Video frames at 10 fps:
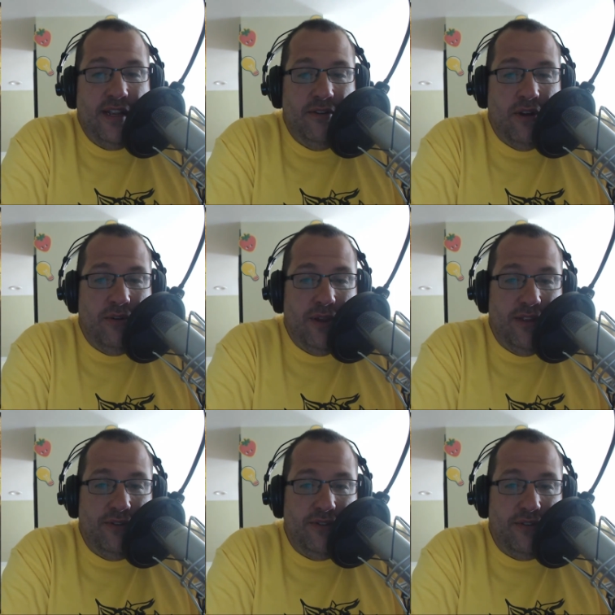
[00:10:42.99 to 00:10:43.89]
hero
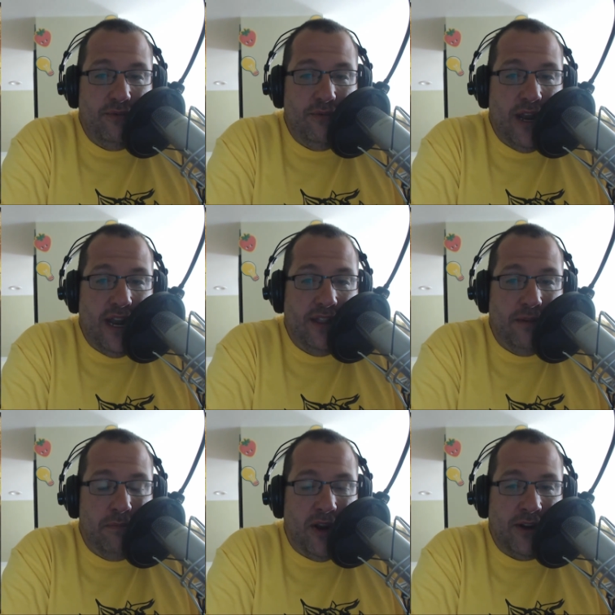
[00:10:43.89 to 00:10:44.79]
is right on
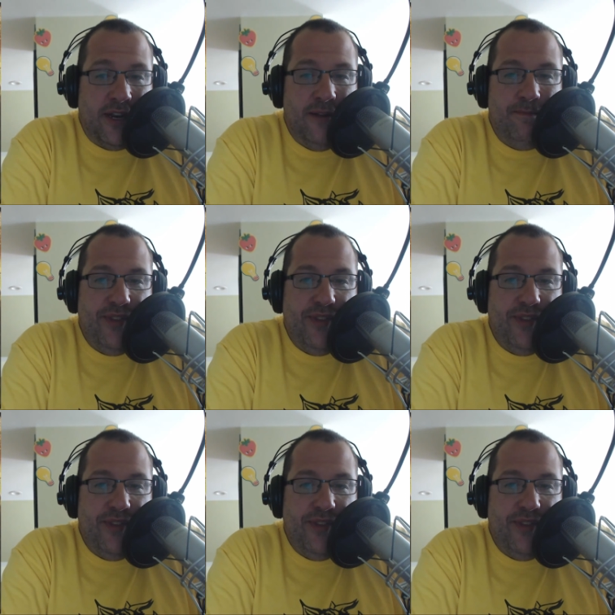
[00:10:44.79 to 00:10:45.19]
the mark.